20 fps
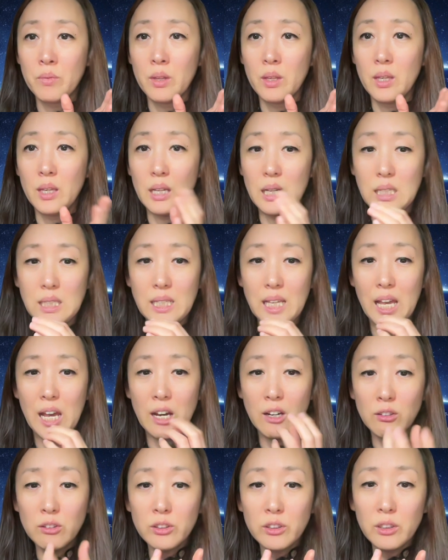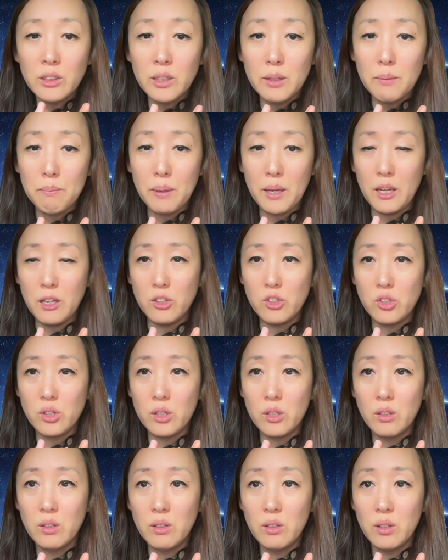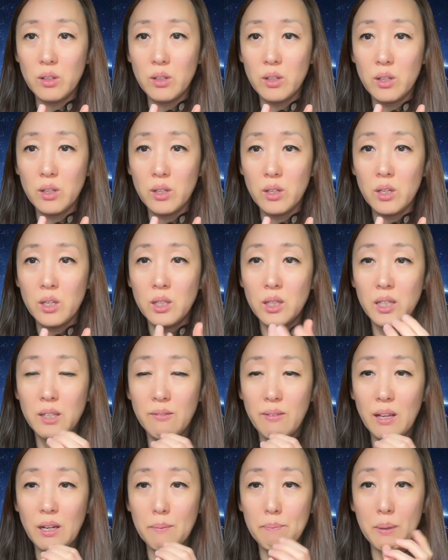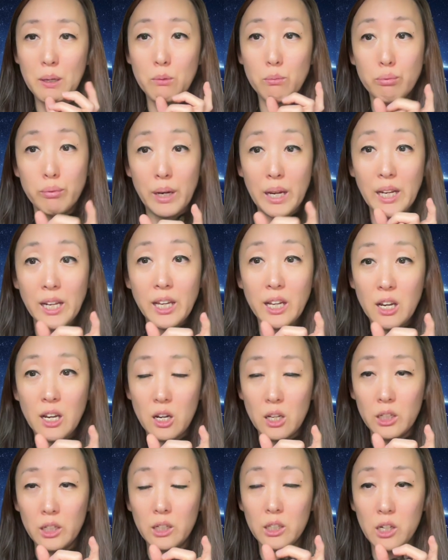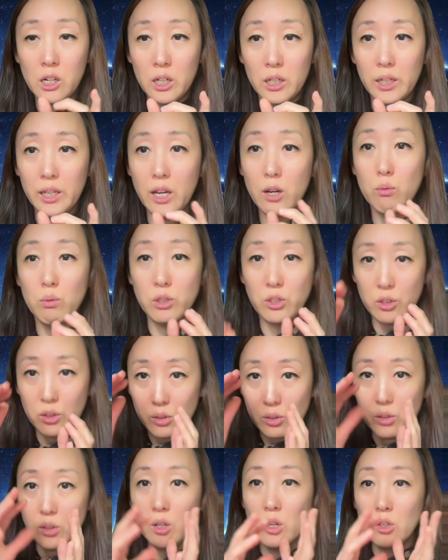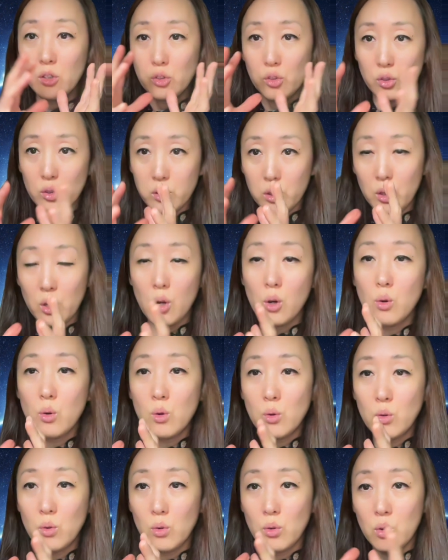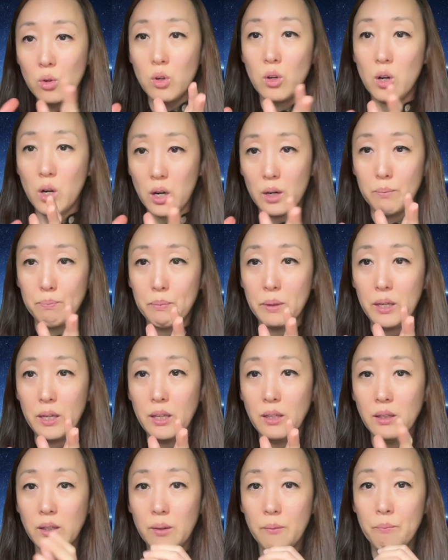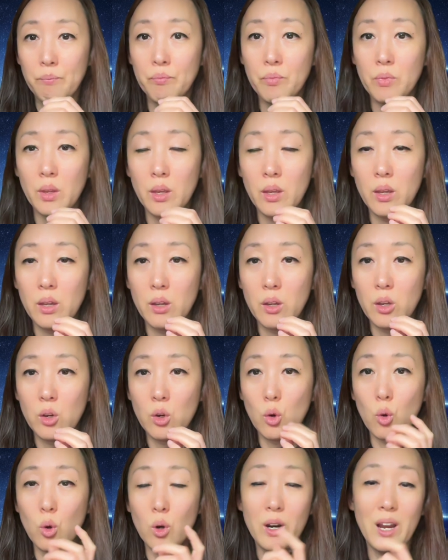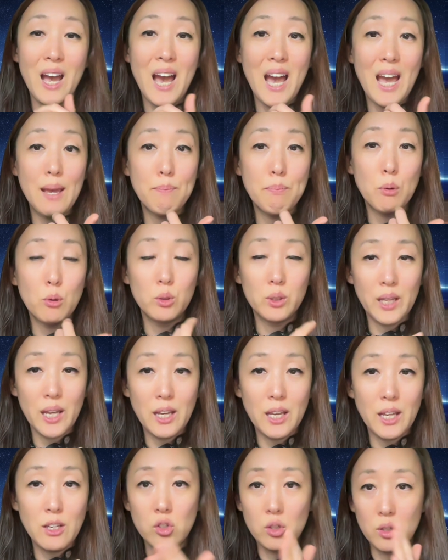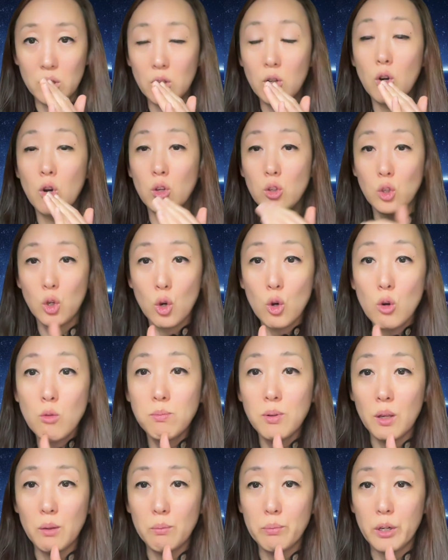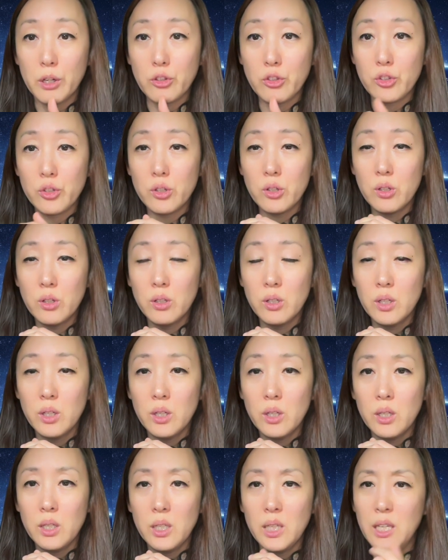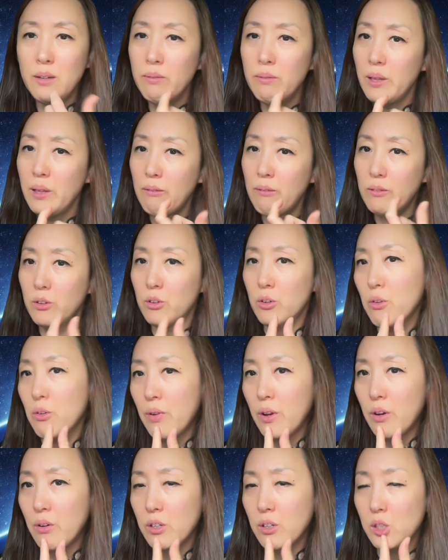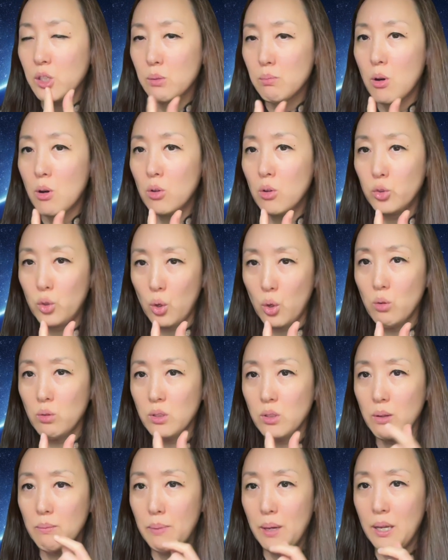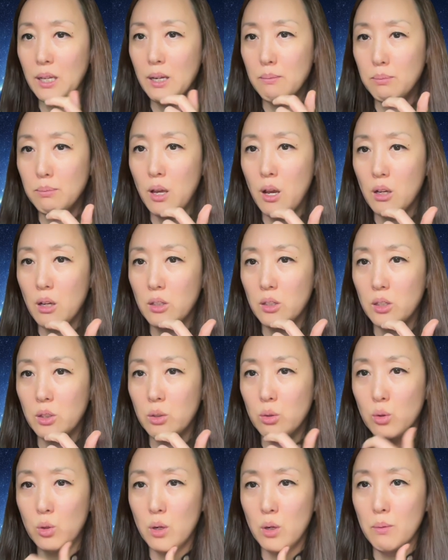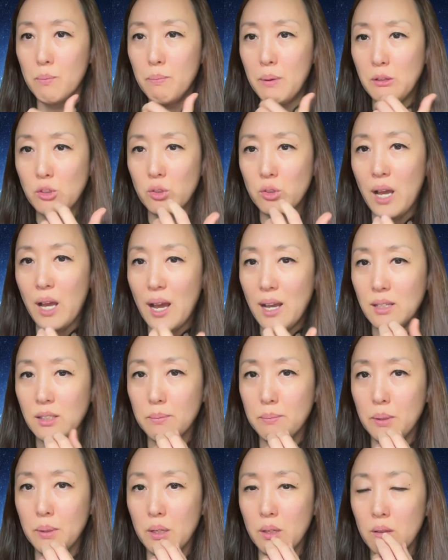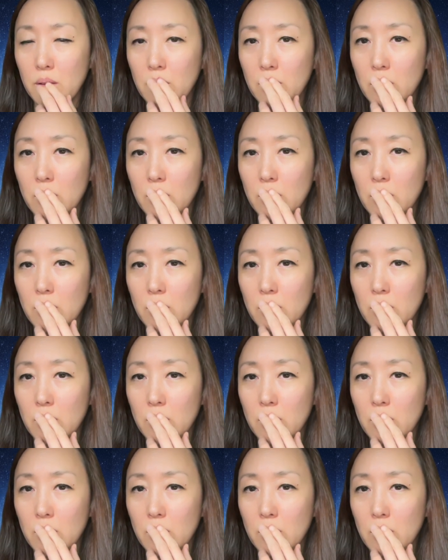is elderly patient developing bradycardia, which is slow heartbeat, or hypotension, low blood pressure, even after a very small dose of beta blocker or benzodiazepine.